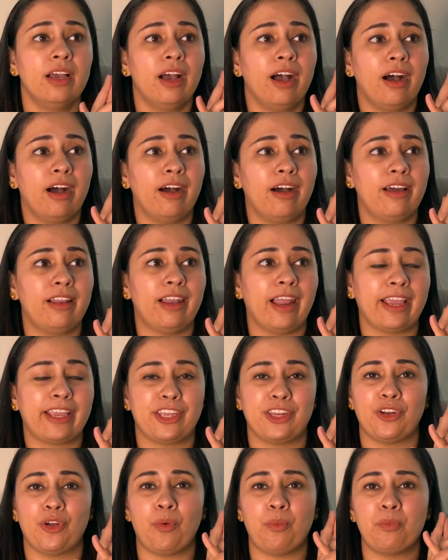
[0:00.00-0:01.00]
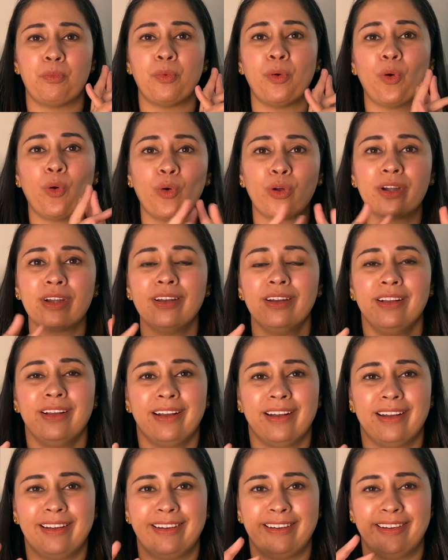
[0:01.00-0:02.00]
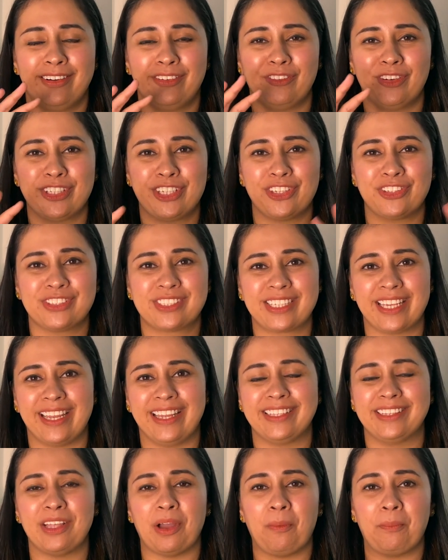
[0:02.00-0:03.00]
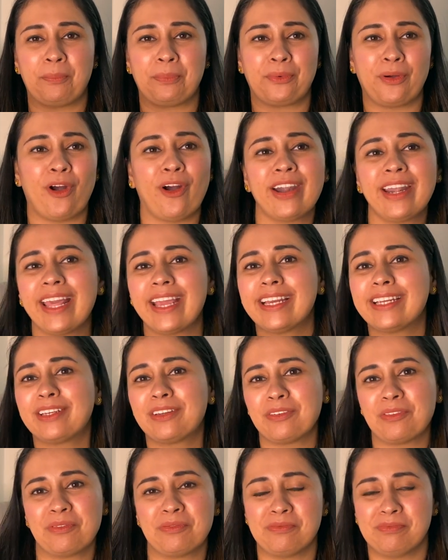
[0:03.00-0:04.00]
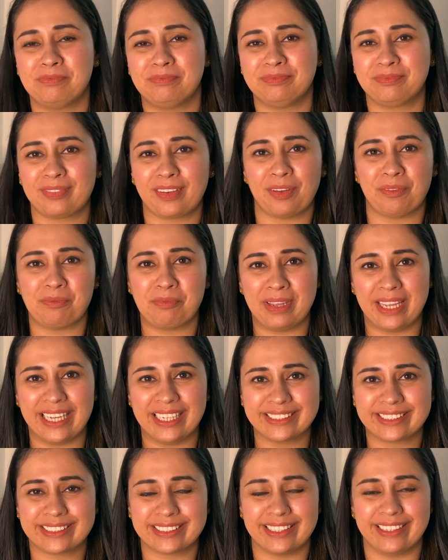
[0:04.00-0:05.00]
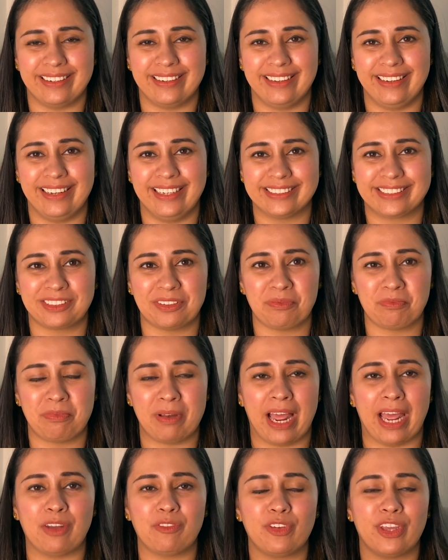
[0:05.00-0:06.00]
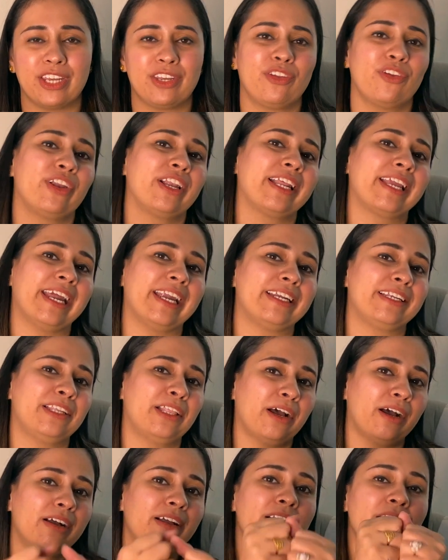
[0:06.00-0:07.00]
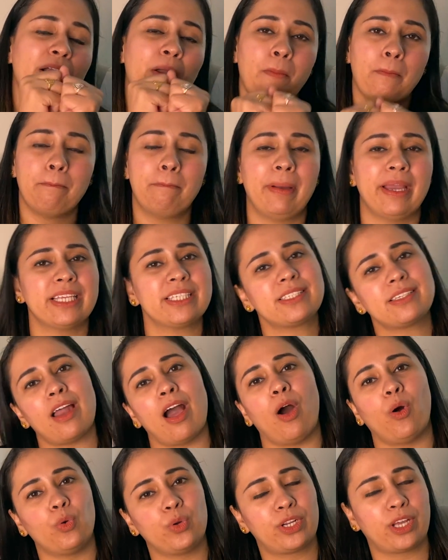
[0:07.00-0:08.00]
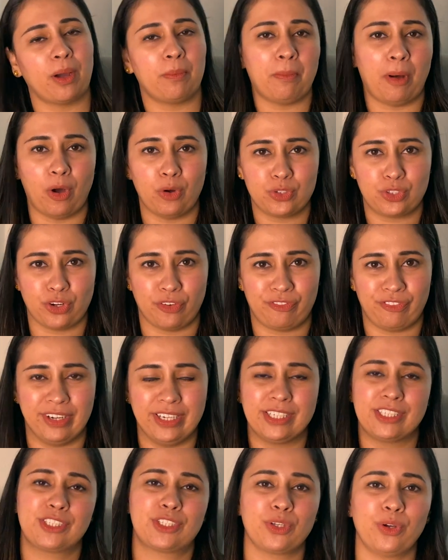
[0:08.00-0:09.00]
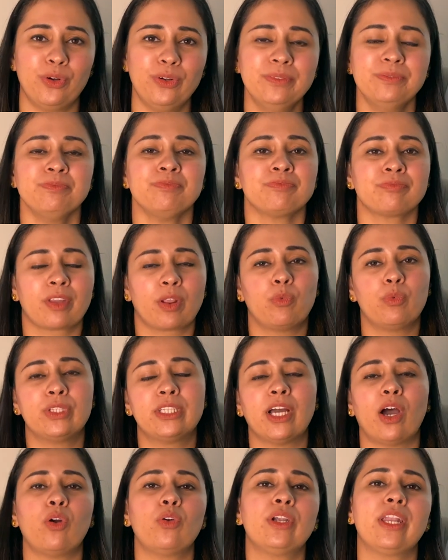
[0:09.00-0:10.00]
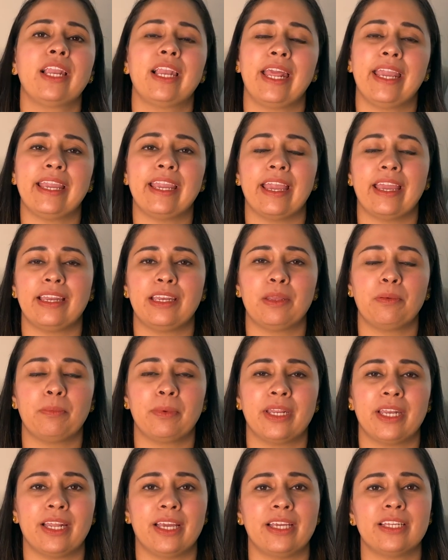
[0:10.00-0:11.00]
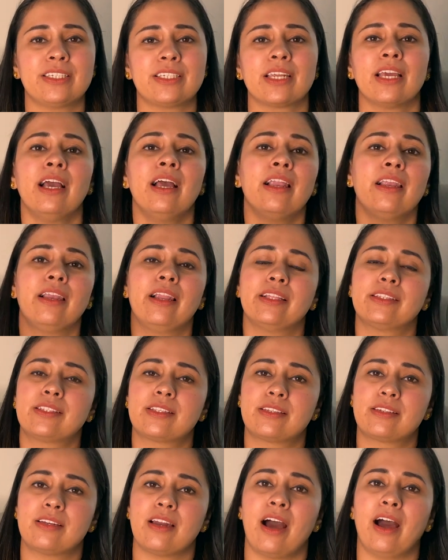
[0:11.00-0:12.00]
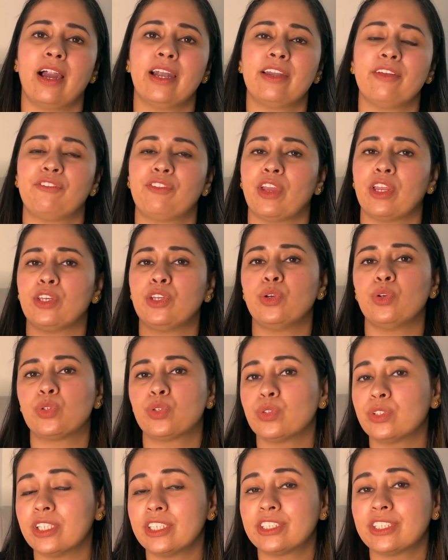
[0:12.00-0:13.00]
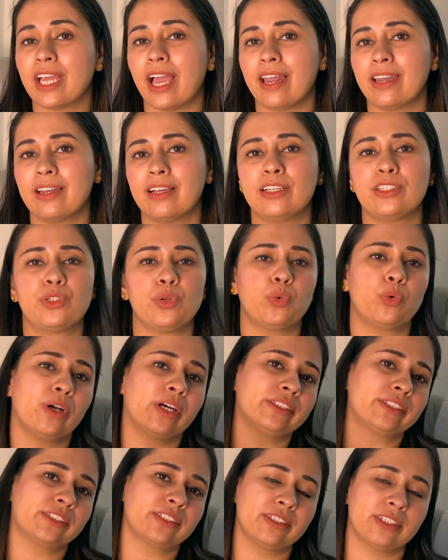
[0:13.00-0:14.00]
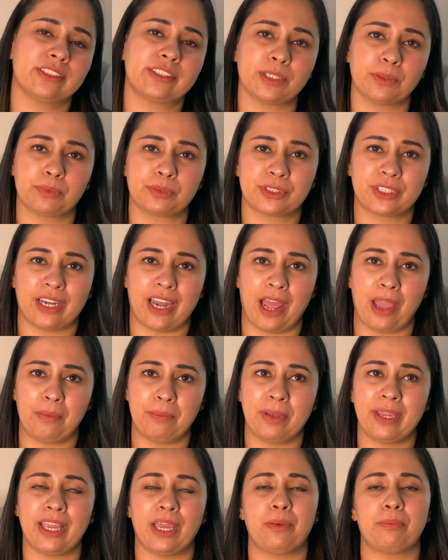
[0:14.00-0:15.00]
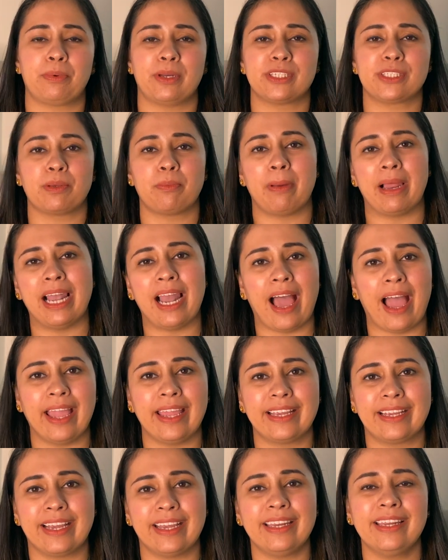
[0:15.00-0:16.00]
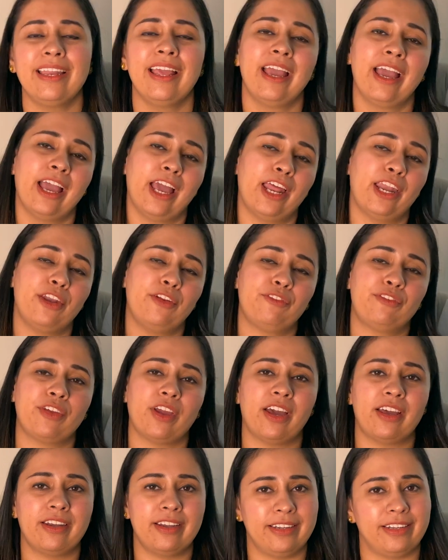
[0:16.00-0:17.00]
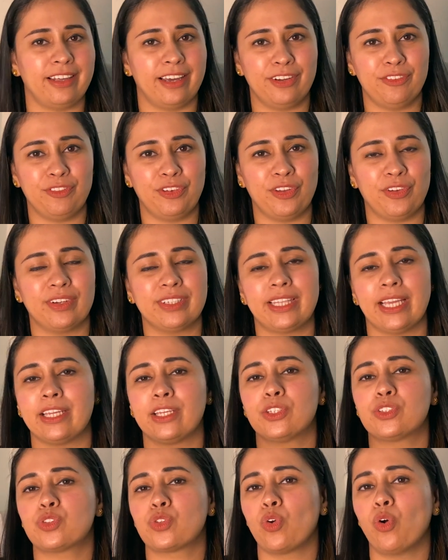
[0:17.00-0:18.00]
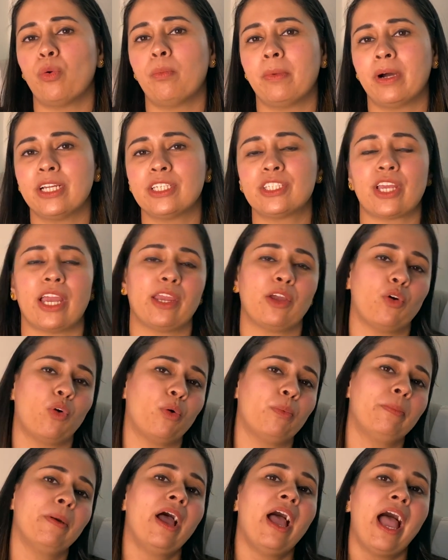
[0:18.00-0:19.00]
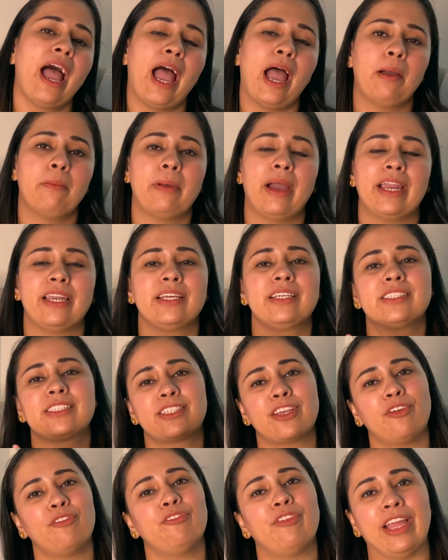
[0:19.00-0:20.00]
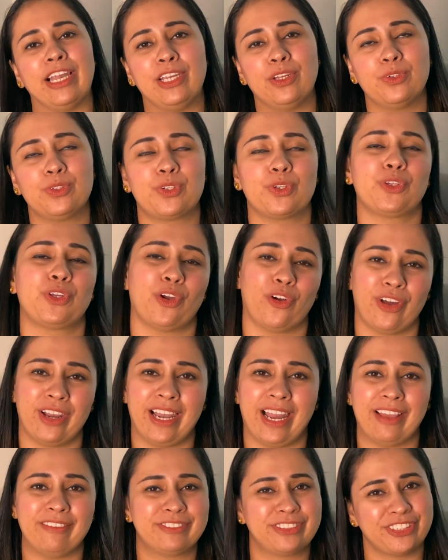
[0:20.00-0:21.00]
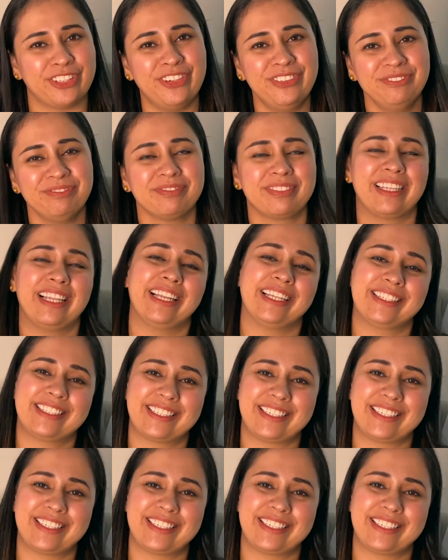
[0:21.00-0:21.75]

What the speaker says: more the product base lesson plan where you will get the best outcome out of it. So without delaying any minute, let's start. If you are new to the channel, do consider subscribing and press the bell icon, and if you are a return viewer, thank you so much. I hope I'm adding some value to your life. So let's